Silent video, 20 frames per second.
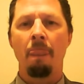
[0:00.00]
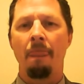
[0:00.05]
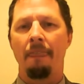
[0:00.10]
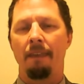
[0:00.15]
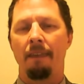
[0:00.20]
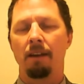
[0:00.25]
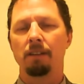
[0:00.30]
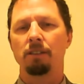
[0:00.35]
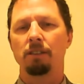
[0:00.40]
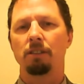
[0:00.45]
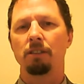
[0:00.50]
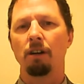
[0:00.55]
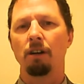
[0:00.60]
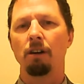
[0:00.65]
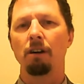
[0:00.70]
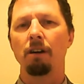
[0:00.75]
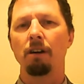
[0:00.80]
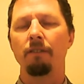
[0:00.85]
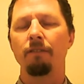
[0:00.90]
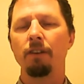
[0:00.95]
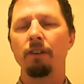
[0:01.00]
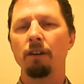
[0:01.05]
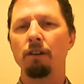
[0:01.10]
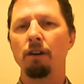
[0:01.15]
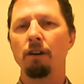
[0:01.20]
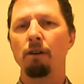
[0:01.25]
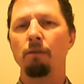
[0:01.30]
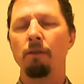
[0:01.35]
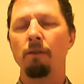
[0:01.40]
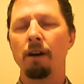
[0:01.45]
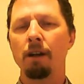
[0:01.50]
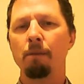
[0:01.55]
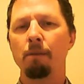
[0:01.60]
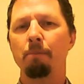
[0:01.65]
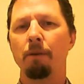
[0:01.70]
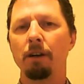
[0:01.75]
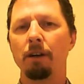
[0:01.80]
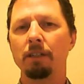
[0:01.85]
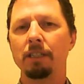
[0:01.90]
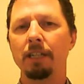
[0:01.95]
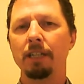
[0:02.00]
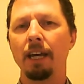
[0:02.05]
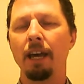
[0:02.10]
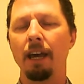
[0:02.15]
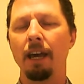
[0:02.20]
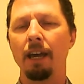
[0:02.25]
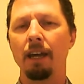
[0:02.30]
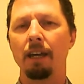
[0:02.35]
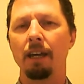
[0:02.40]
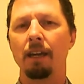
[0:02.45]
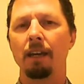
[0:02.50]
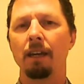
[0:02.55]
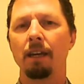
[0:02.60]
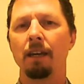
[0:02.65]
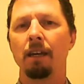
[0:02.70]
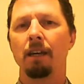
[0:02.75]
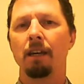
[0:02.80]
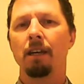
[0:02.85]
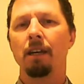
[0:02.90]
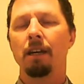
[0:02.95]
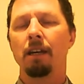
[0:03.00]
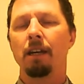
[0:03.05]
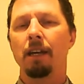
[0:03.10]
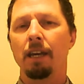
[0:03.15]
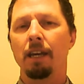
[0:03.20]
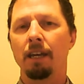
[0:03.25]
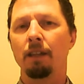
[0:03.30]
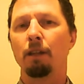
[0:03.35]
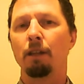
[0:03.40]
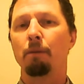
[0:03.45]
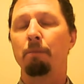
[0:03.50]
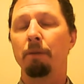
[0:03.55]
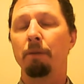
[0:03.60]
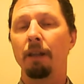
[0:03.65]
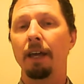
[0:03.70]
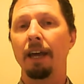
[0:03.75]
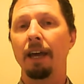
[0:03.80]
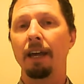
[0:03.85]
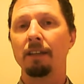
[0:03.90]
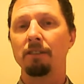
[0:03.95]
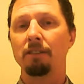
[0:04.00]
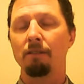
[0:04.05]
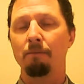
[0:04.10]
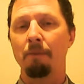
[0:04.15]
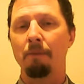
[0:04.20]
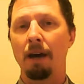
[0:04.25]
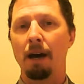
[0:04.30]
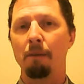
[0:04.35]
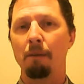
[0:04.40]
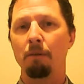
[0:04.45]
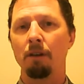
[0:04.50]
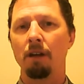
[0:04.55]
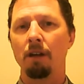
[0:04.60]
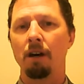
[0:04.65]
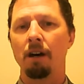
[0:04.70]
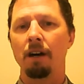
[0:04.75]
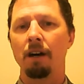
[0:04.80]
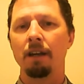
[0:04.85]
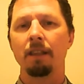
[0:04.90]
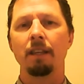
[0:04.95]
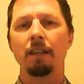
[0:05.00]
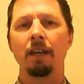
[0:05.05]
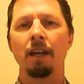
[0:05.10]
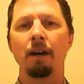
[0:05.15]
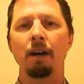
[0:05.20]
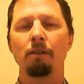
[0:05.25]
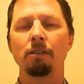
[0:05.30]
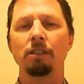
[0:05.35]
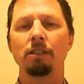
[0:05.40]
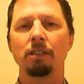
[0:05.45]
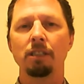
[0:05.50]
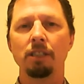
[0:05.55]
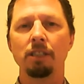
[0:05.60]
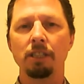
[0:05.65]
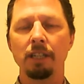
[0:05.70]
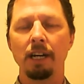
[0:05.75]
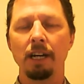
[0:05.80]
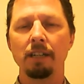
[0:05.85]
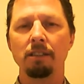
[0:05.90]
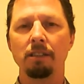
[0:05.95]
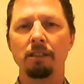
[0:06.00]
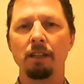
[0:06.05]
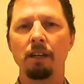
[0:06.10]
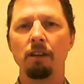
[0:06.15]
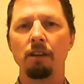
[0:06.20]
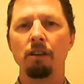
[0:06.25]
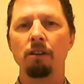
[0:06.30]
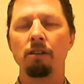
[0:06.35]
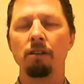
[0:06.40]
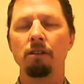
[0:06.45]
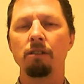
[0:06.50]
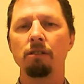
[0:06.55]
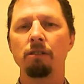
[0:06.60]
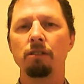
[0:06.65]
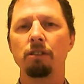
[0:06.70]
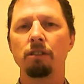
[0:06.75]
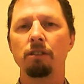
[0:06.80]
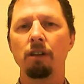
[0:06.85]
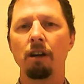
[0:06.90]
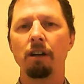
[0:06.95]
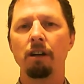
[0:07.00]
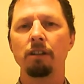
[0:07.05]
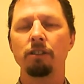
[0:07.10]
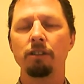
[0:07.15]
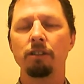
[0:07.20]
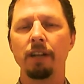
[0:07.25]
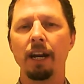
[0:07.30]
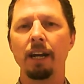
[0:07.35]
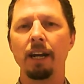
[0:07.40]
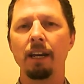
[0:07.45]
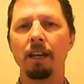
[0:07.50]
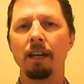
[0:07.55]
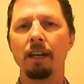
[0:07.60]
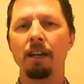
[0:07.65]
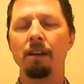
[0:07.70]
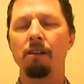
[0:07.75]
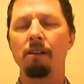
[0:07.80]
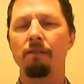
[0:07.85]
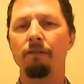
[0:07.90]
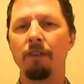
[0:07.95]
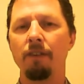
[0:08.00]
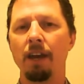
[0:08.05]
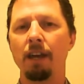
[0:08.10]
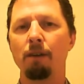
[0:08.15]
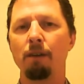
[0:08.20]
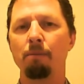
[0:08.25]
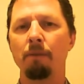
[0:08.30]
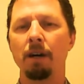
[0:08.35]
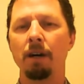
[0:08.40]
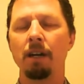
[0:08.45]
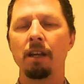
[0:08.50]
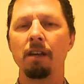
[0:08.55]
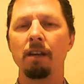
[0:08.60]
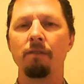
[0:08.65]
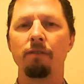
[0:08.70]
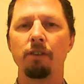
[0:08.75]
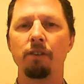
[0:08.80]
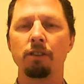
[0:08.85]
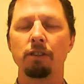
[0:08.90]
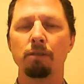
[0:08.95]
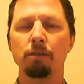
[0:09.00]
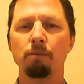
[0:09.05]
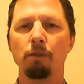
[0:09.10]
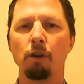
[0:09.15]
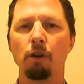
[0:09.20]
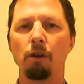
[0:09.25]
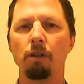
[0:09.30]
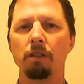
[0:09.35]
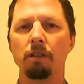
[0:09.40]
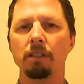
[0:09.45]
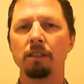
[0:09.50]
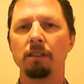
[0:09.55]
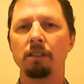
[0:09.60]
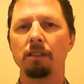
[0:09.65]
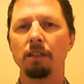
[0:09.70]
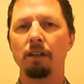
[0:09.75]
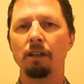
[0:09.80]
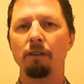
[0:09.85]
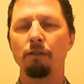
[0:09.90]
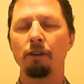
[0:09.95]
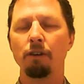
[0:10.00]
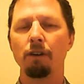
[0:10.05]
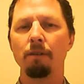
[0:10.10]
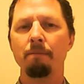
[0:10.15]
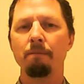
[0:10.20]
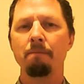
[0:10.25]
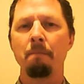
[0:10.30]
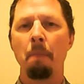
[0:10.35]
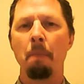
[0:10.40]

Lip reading: And so if you don't want to partake in the plagues of Babylon, then I would suggest that you start trading in your fake money for some gold and silver.